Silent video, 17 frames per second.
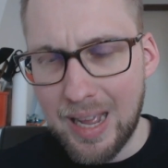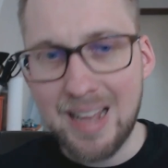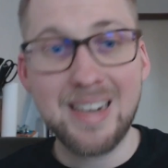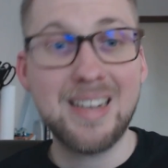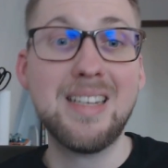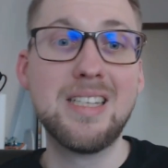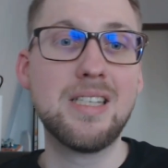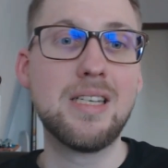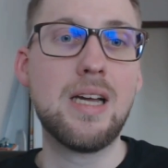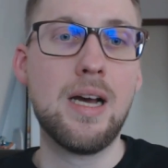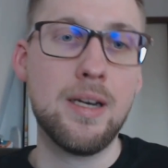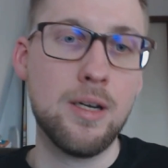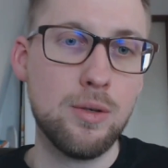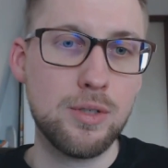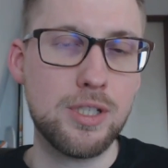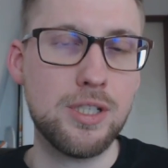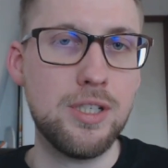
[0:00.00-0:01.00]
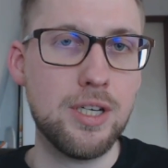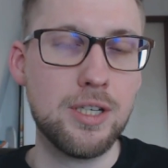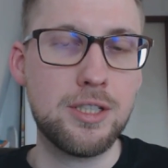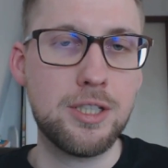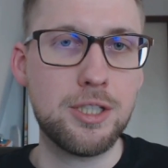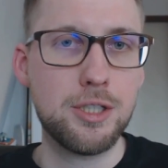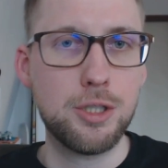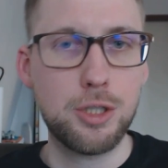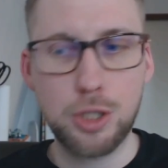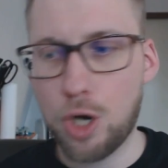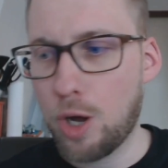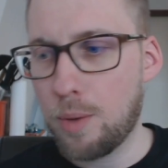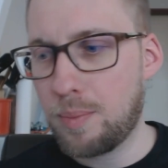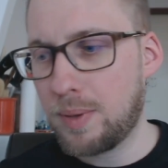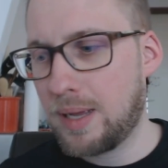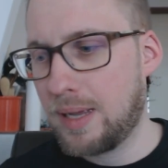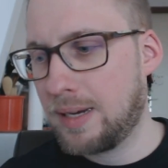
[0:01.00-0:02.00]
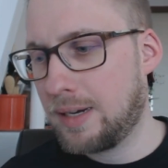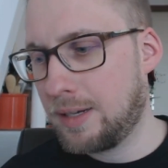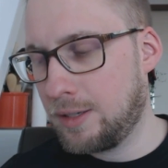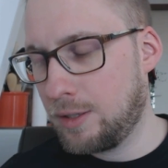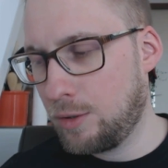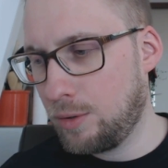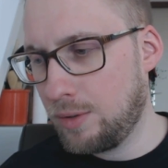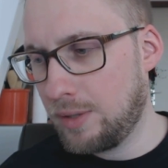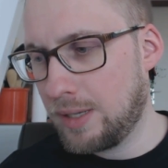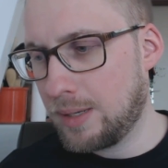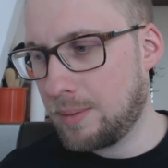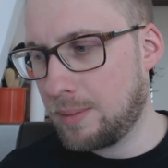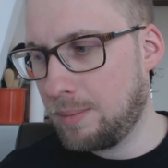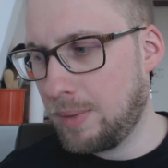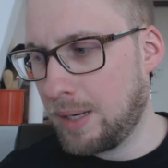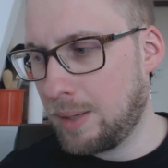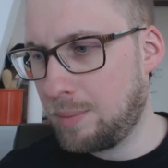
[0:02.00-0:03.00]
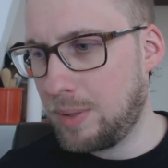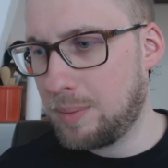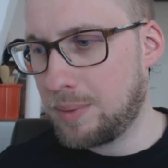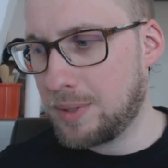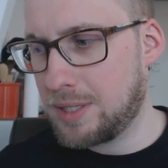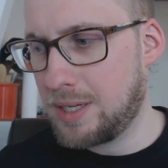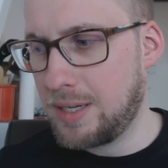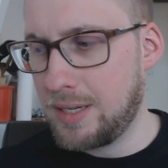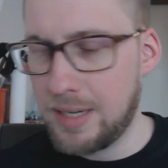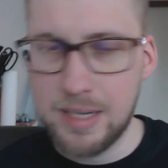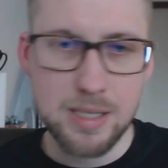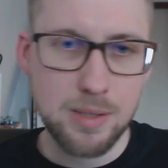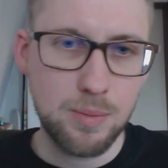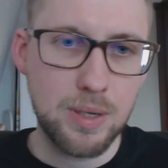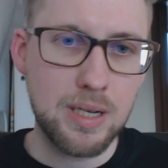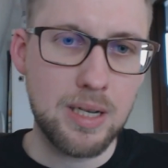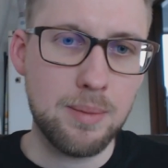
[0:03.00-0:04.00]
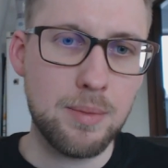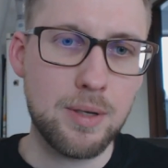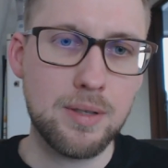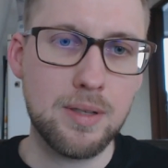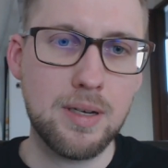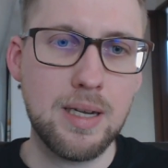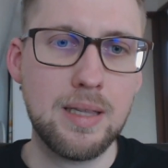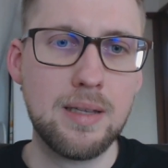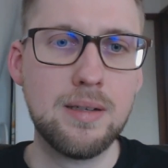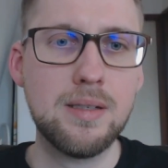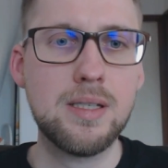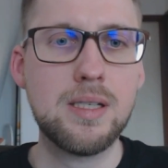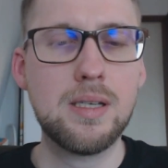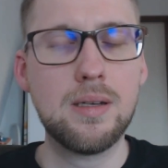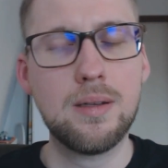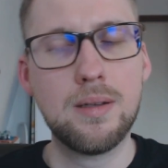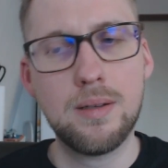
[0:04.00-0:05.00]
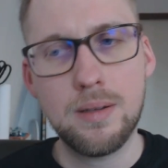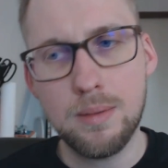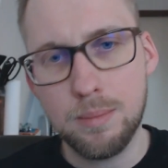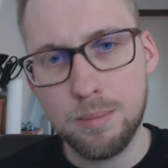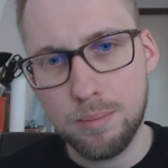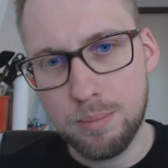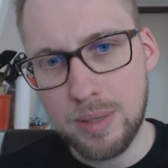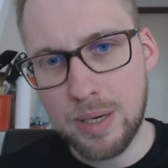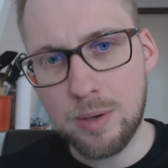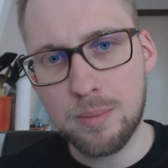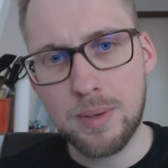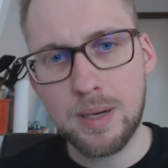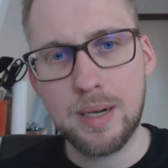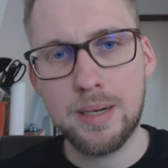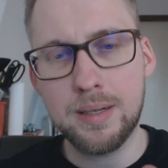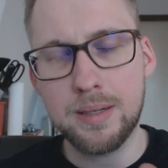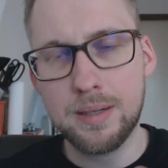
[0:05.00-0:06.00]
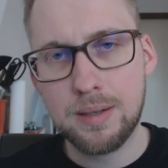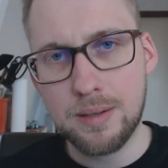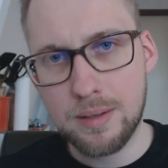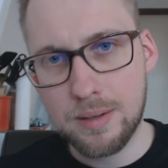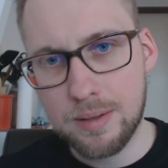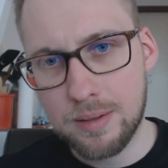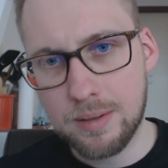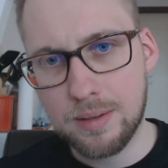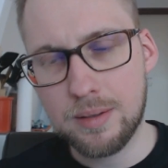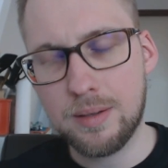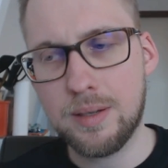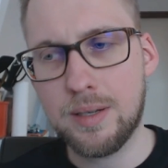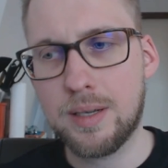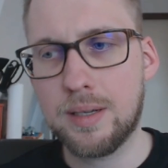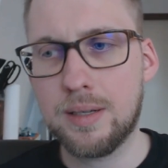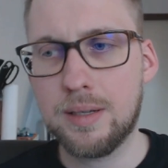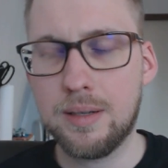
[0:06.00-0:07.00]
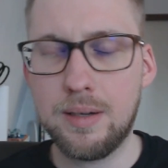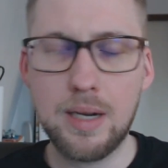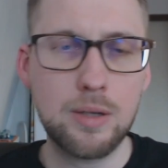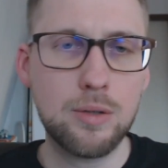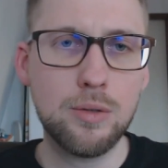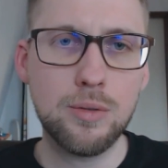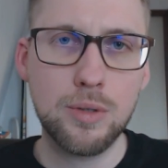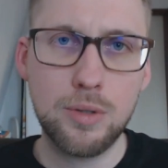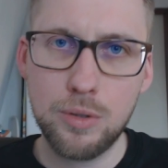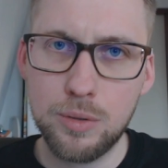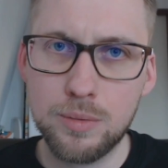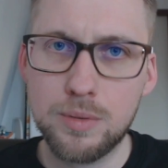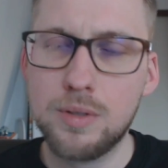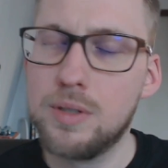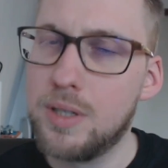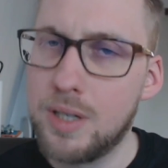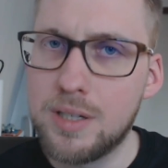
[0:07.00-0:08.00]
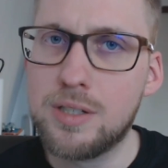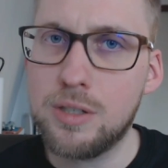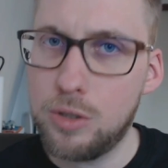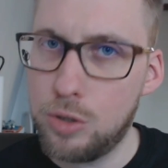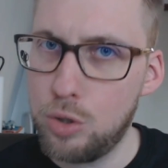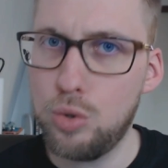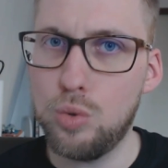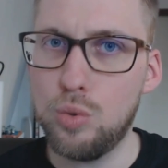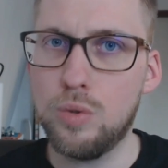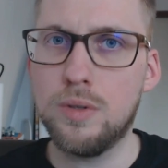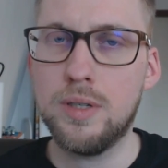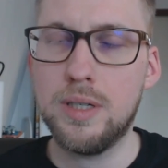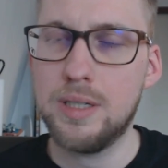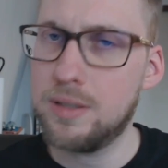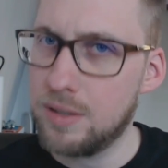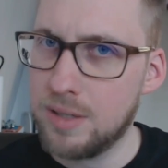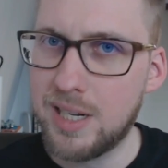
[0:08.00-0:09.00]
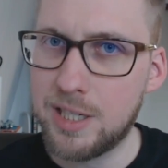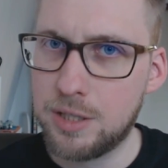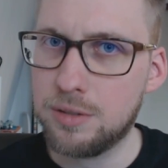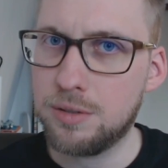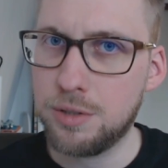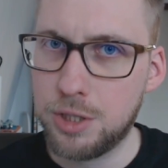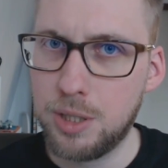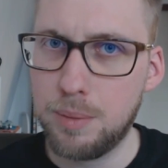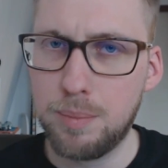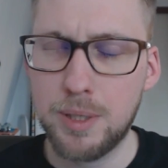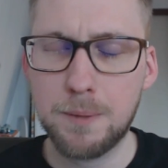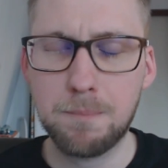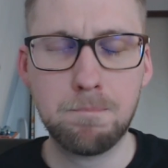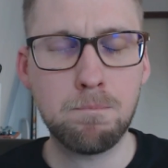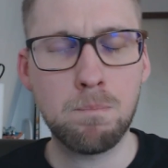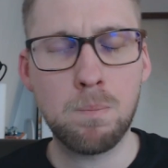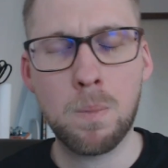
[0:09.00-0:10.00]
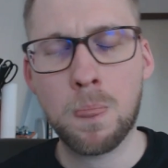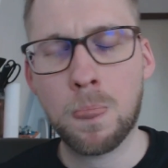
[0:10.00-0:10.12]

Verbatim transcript: And it is, I know it's a Dutch shop, and I know that many people say, yes, well, I'm not in the Netherlands. Bear in mind, uh, La Couronne du Comte does do international shipping,